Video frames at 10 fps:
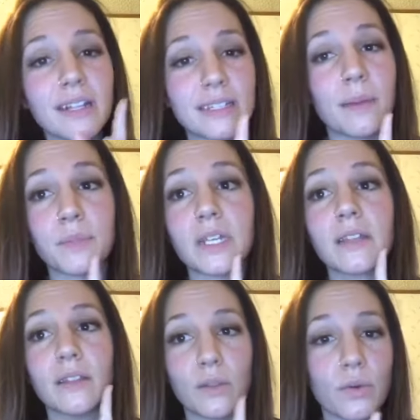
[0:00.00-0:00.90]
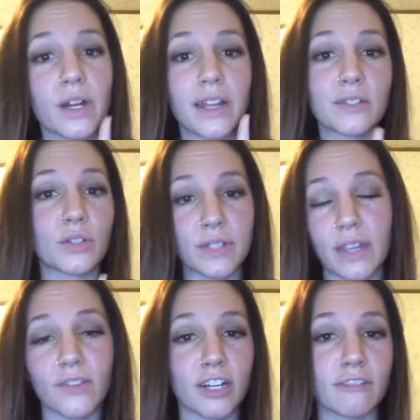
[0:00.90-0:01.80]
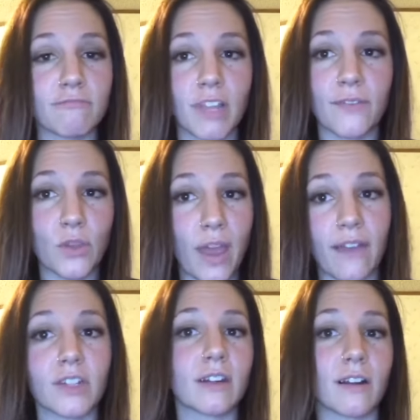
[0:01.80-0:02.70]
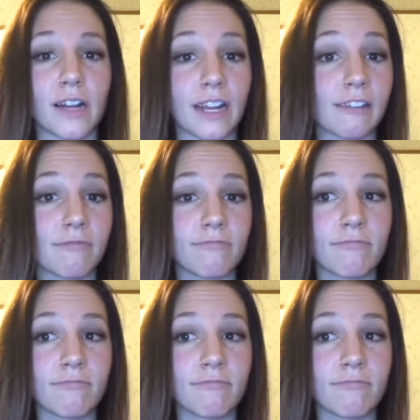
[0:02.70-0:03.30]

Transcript: accept the Lord as your savior if you haven't already.